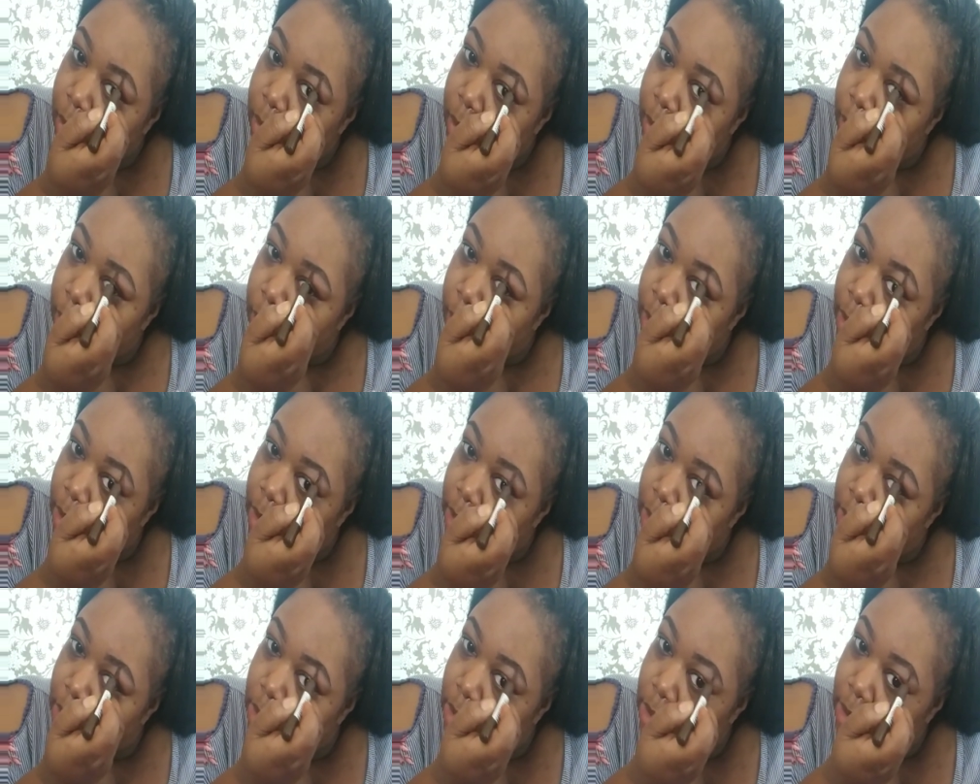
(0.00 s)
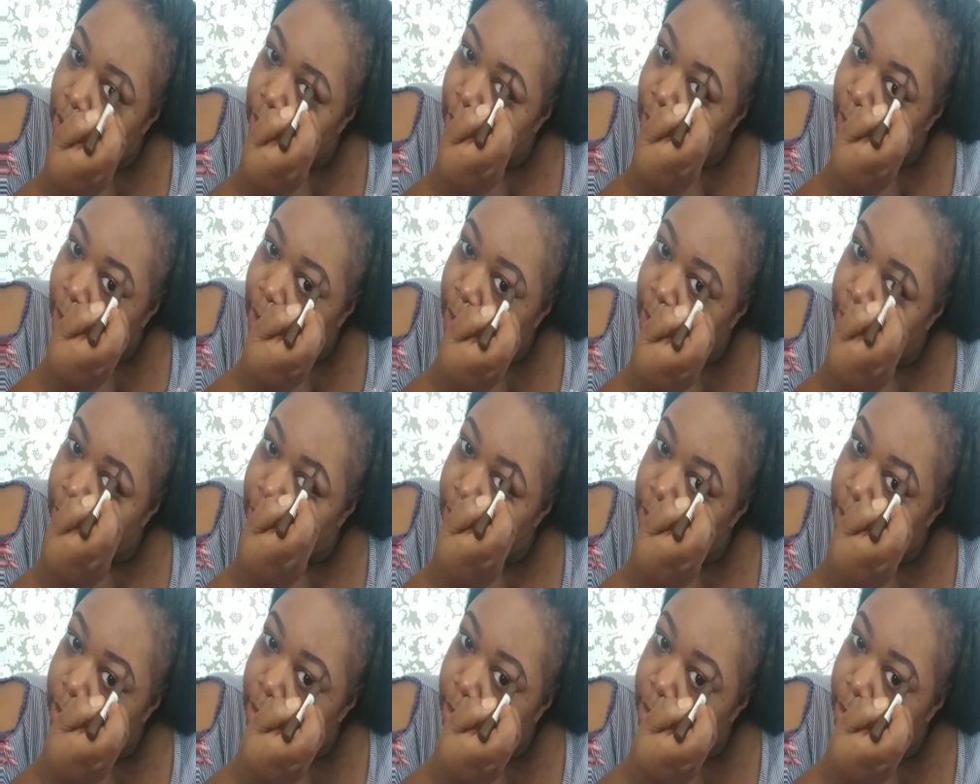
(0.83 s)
on each side.